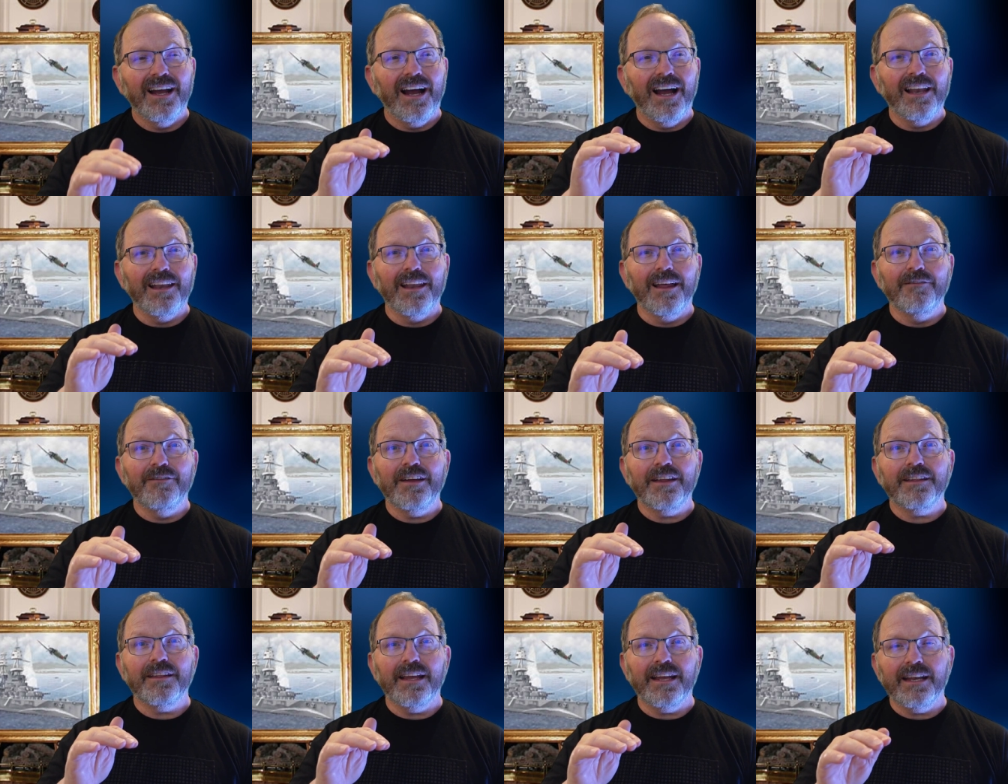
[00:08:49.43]
I love
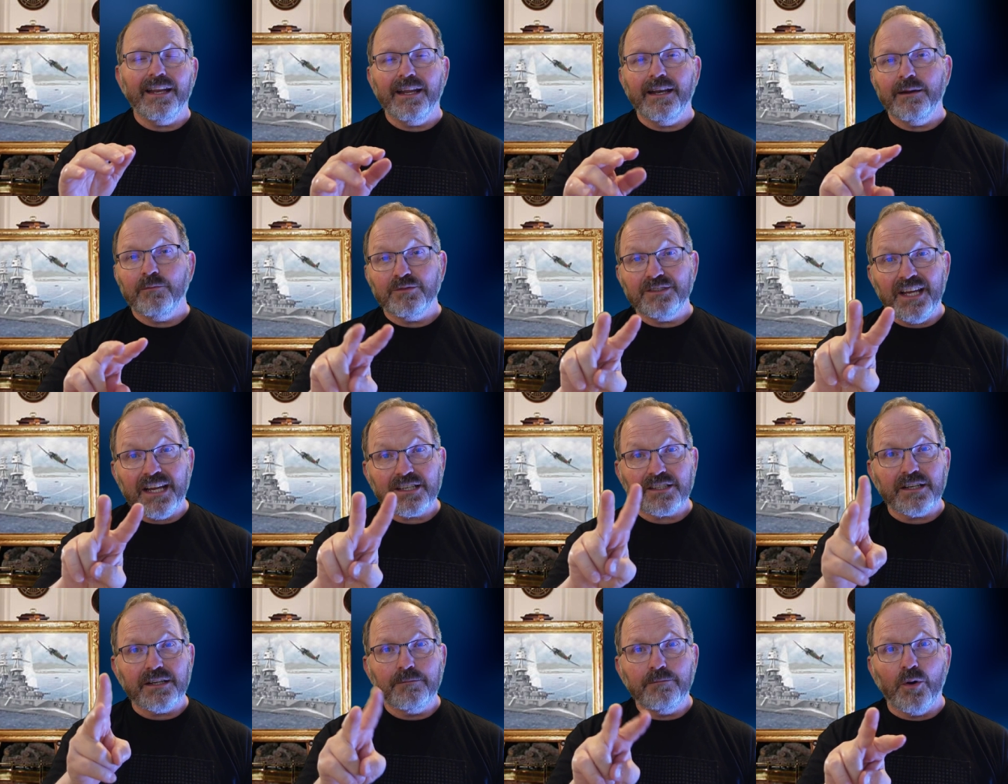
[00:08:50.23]
it that, and it was
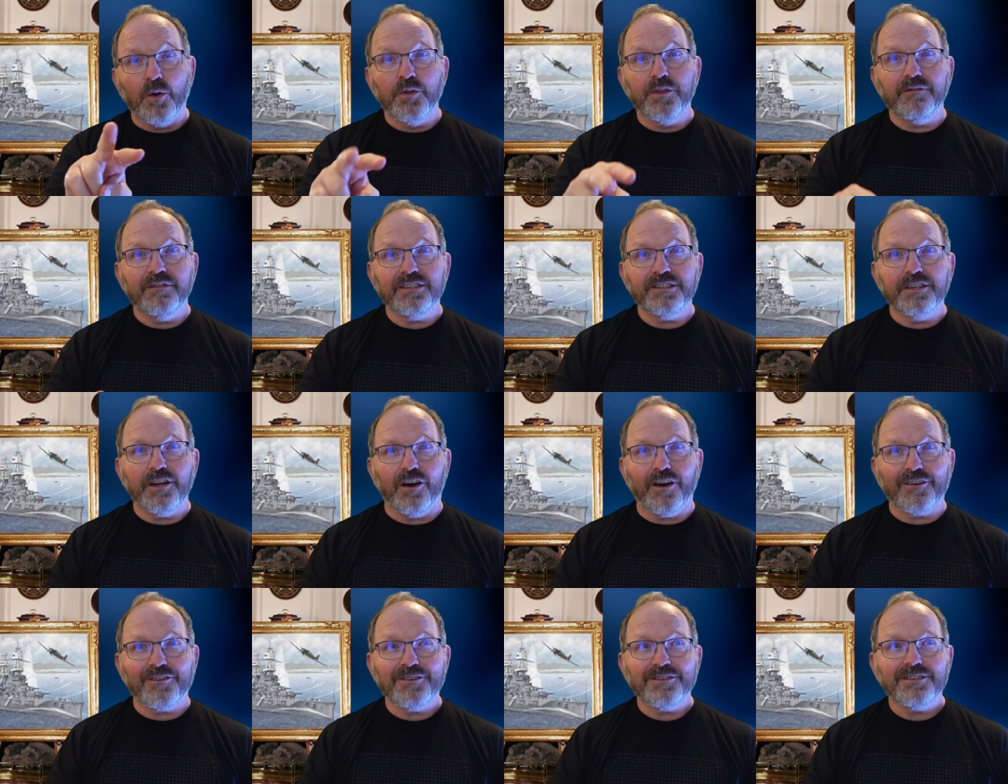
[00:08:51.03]
actually both of his
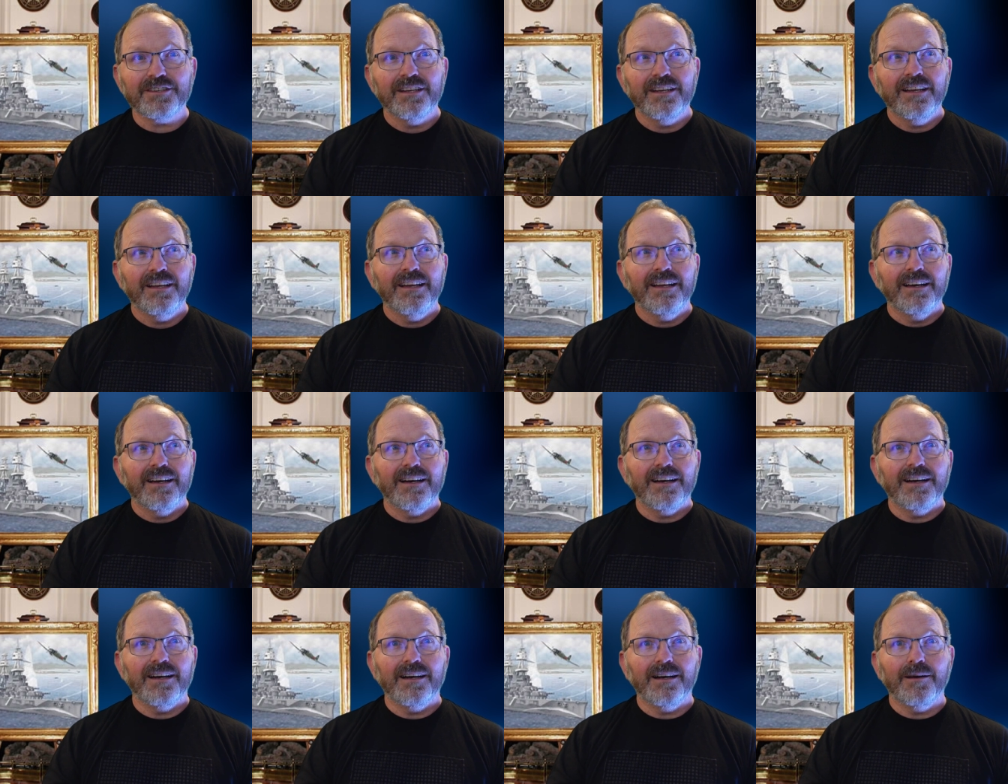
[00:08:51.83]
daughters
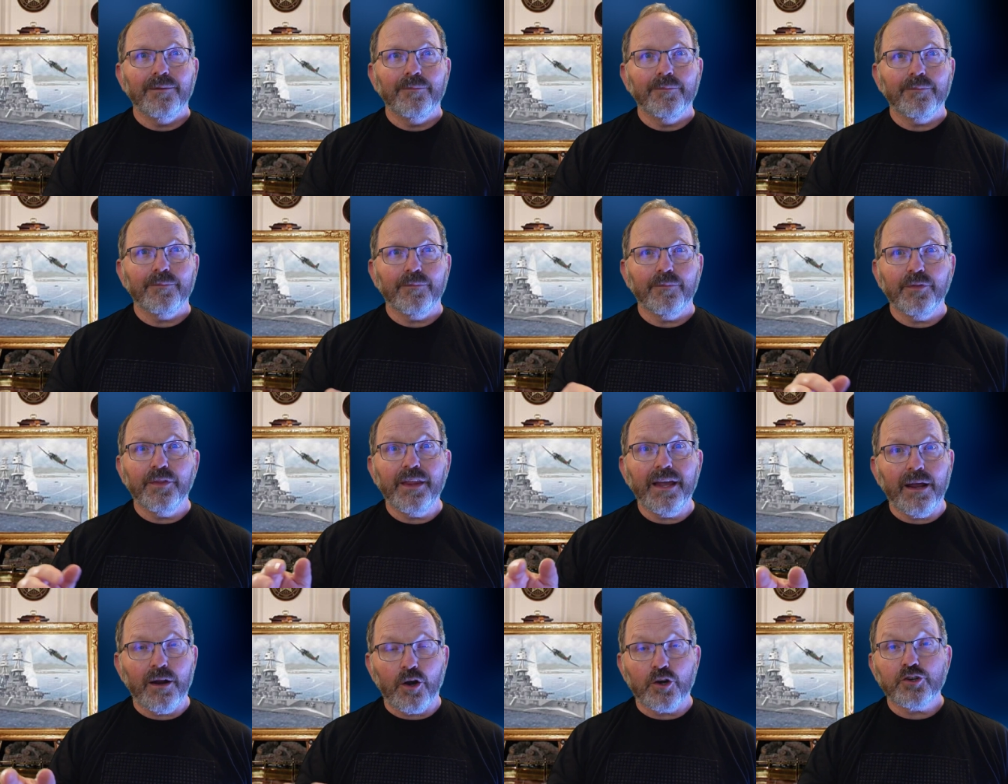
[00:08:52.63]

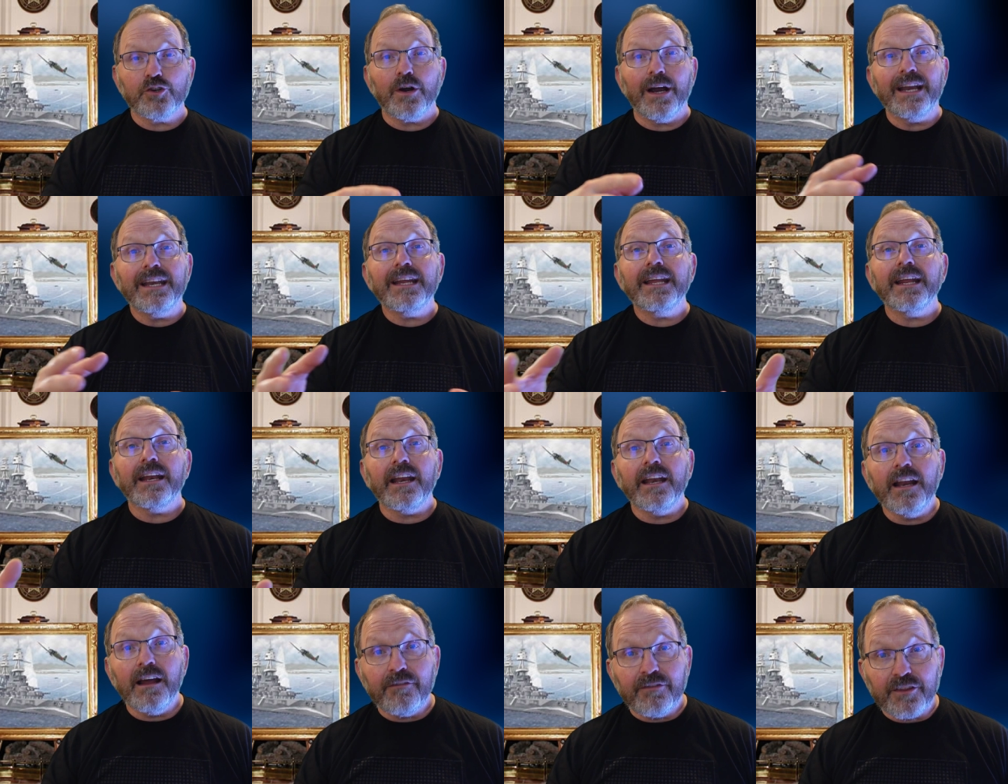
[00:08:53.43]
that are trying to get
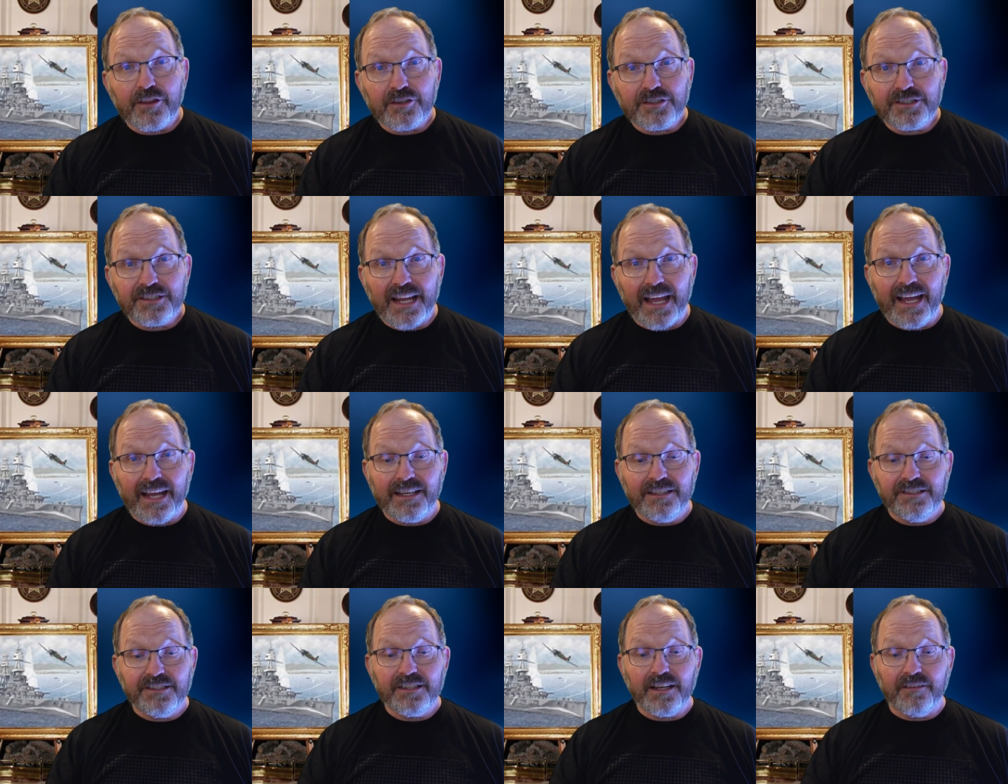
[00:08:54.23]
enough of their
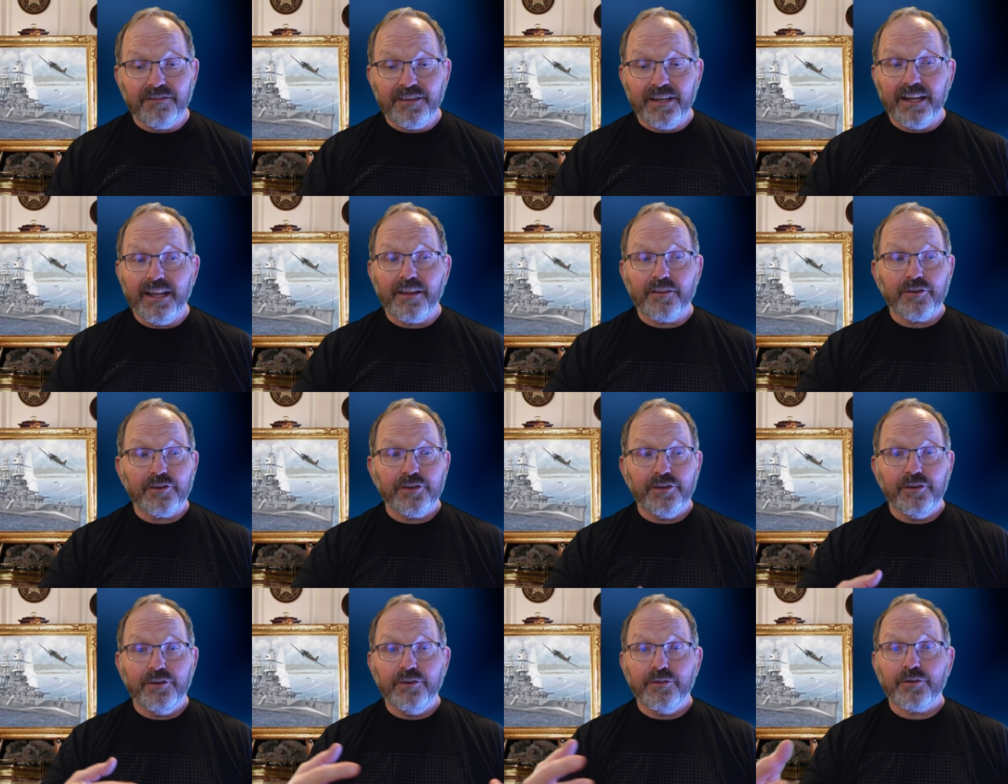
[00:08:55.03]
dad's stuff together
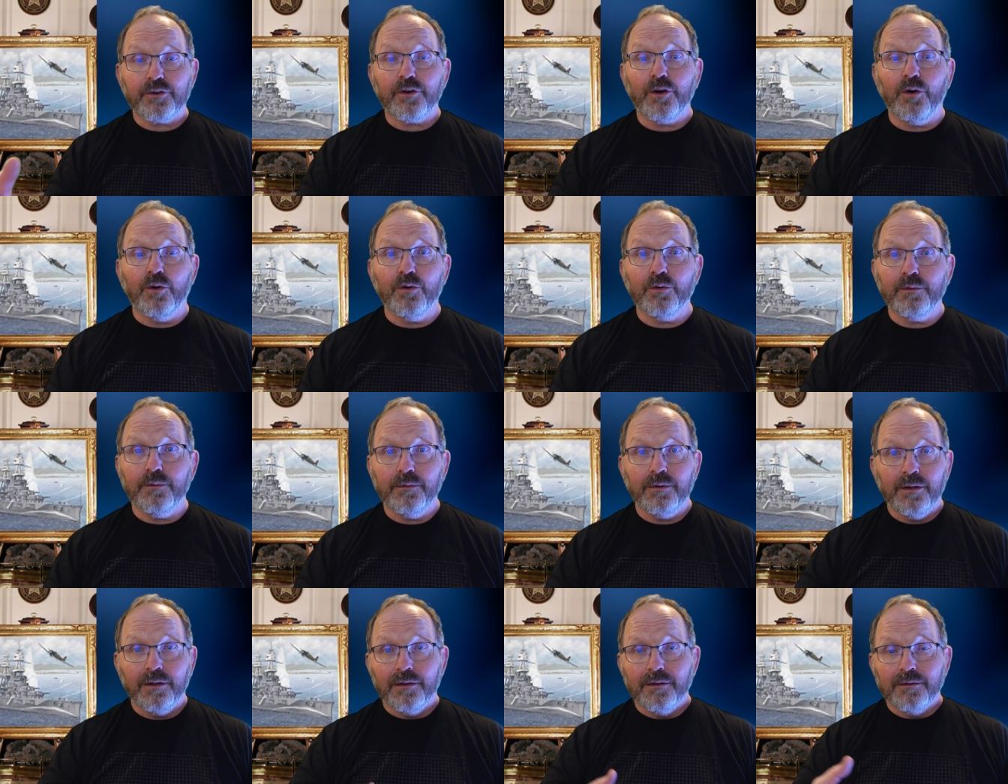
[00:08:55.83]
to do their own